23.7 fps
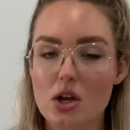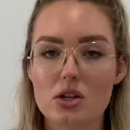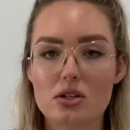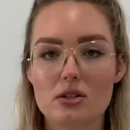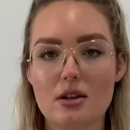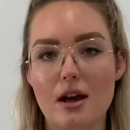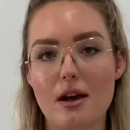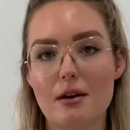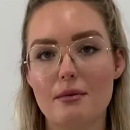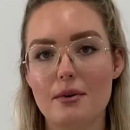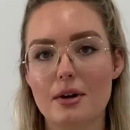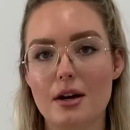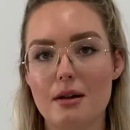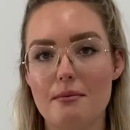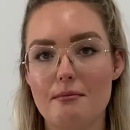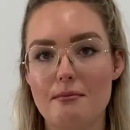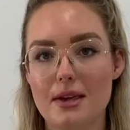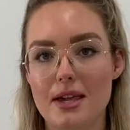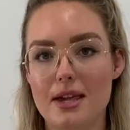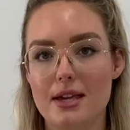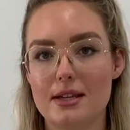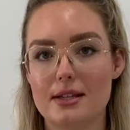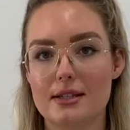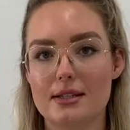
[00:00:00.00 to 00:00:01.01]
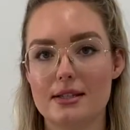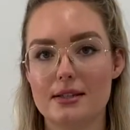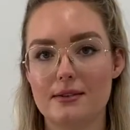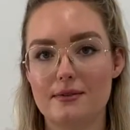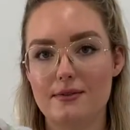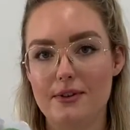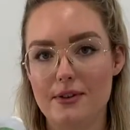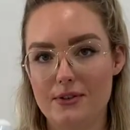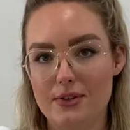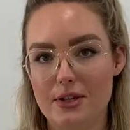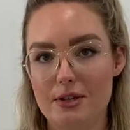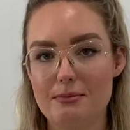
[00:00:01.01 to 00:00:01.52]
So I want to mix
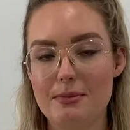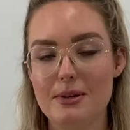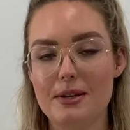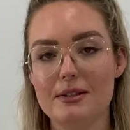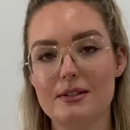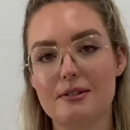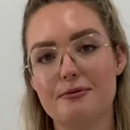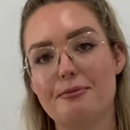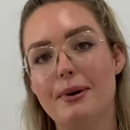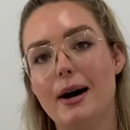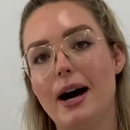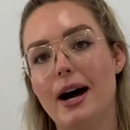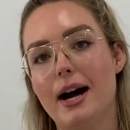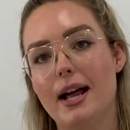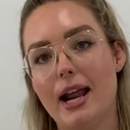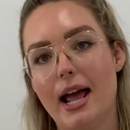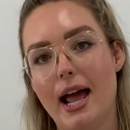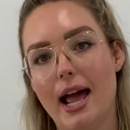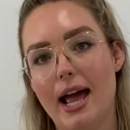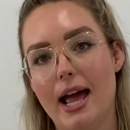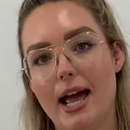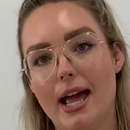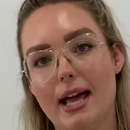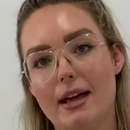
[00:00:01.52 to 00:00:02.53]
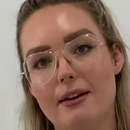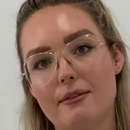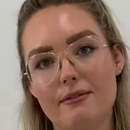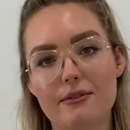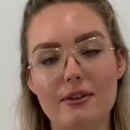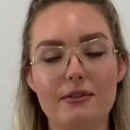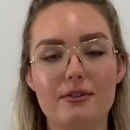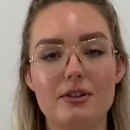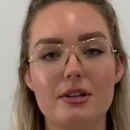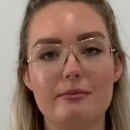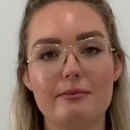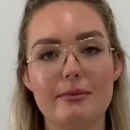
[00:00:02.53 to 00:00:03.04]
50 mils of part A and
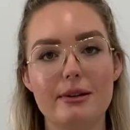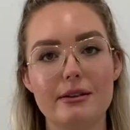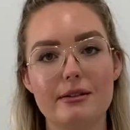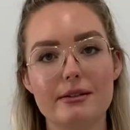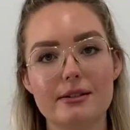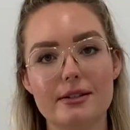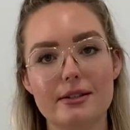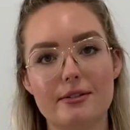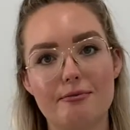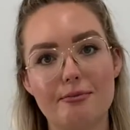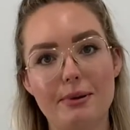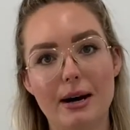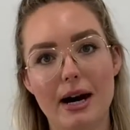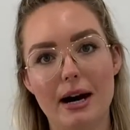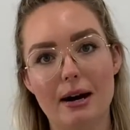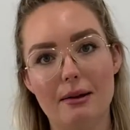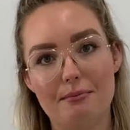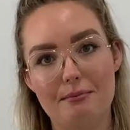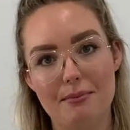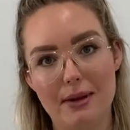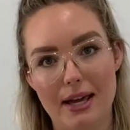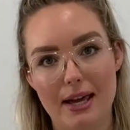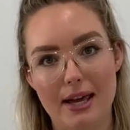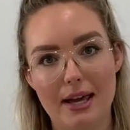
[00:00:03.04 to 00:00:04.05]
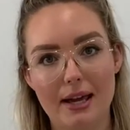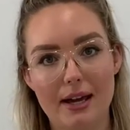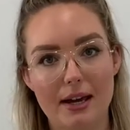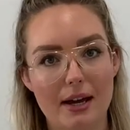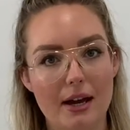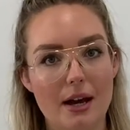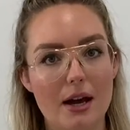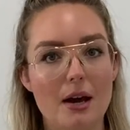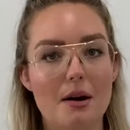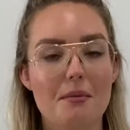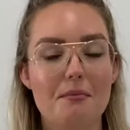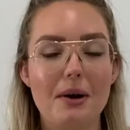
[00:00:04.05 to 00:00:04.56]
50 mils of part B.
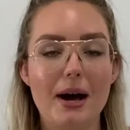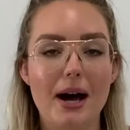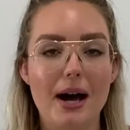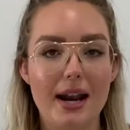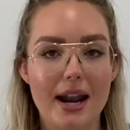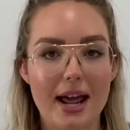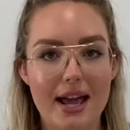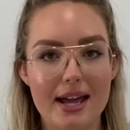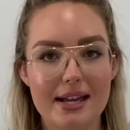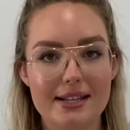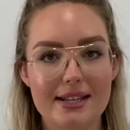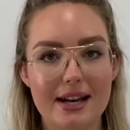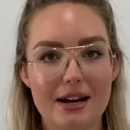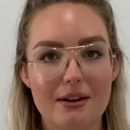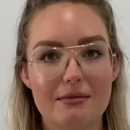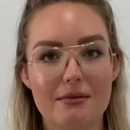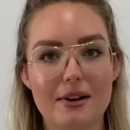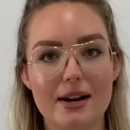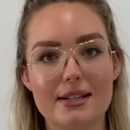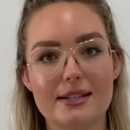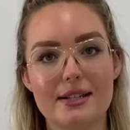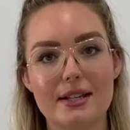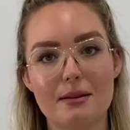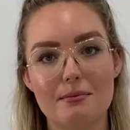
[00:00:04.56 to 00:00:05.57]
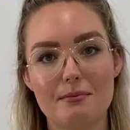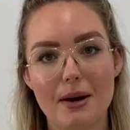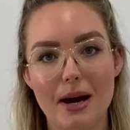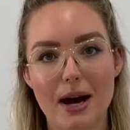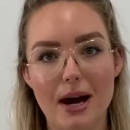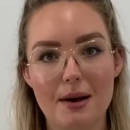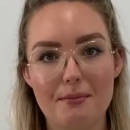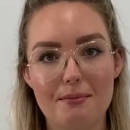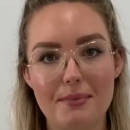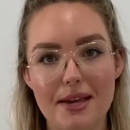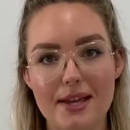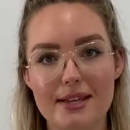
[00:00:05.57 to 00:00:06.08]
Part A is our resin and
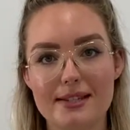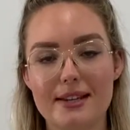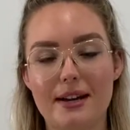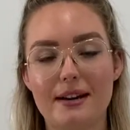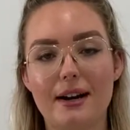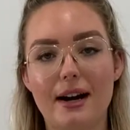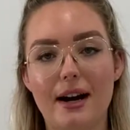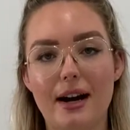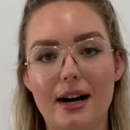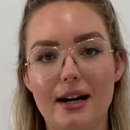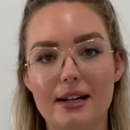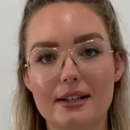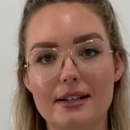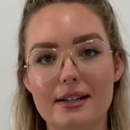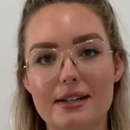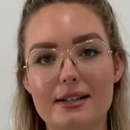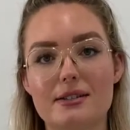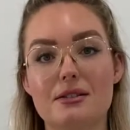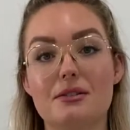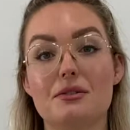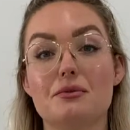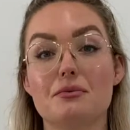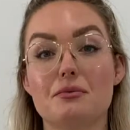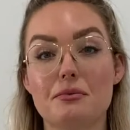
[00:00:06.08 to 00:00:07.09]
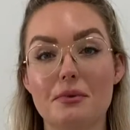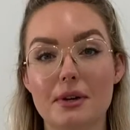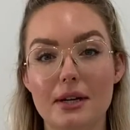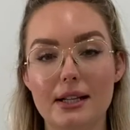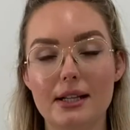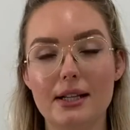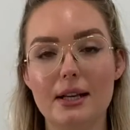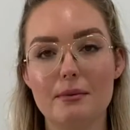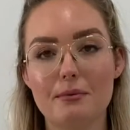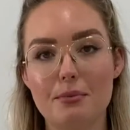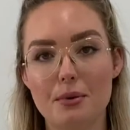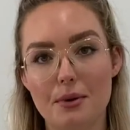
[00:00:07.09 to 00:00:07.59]
part B is our hardener, so it's
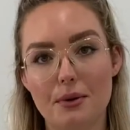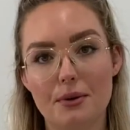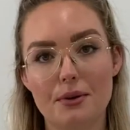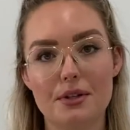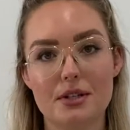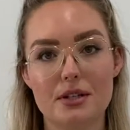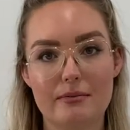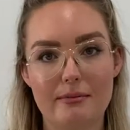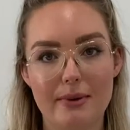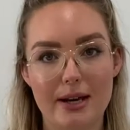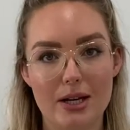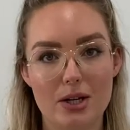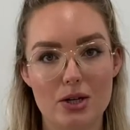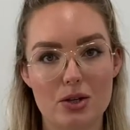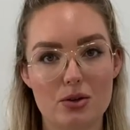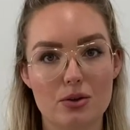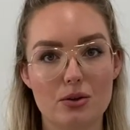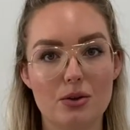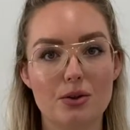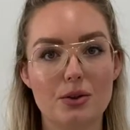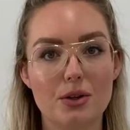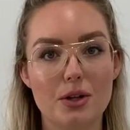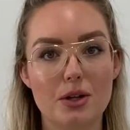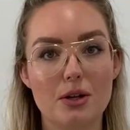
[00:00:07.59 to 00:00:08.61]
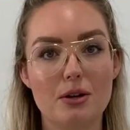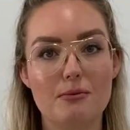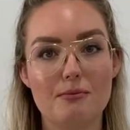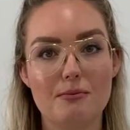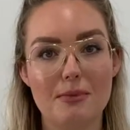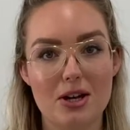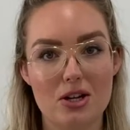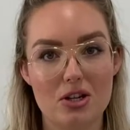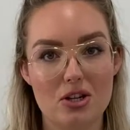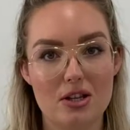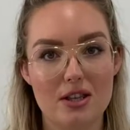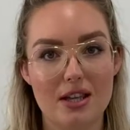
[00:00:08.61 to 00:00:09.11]
really important to make sure that you
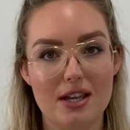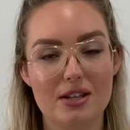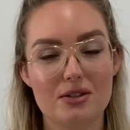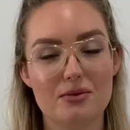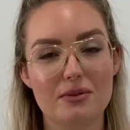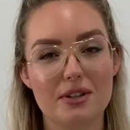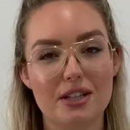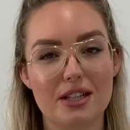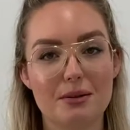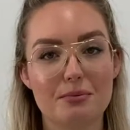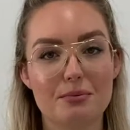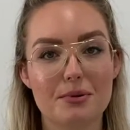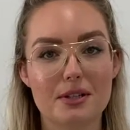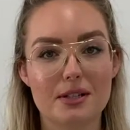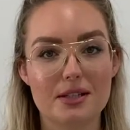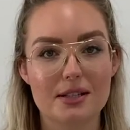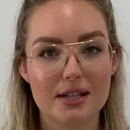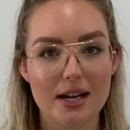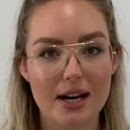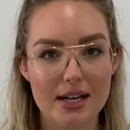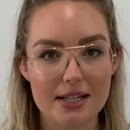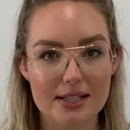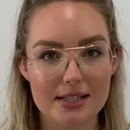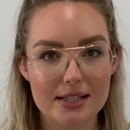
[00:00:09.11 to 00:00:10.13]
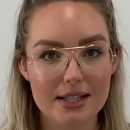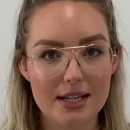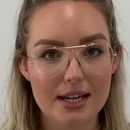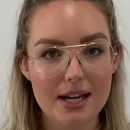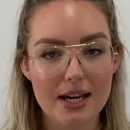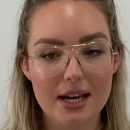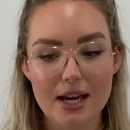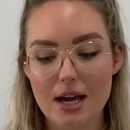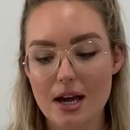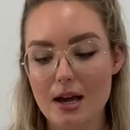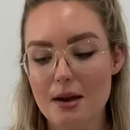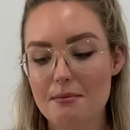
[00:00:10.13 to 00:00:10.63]
measure these really
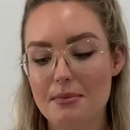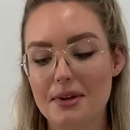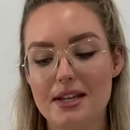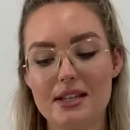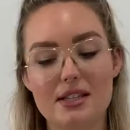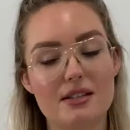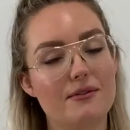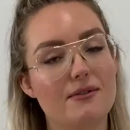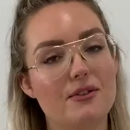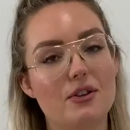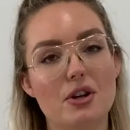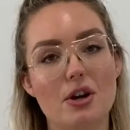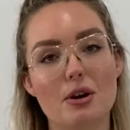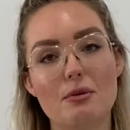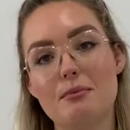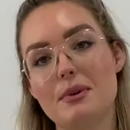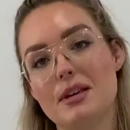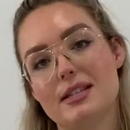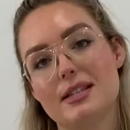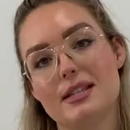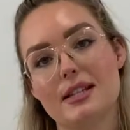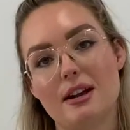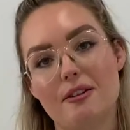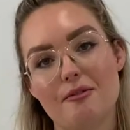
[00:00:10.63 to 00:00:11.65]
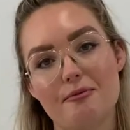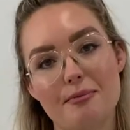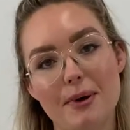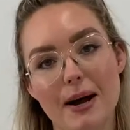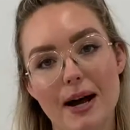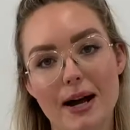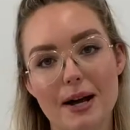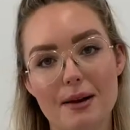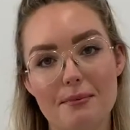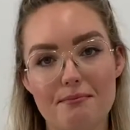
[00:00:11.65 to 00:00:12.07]
precisely, because if you don't mix enough part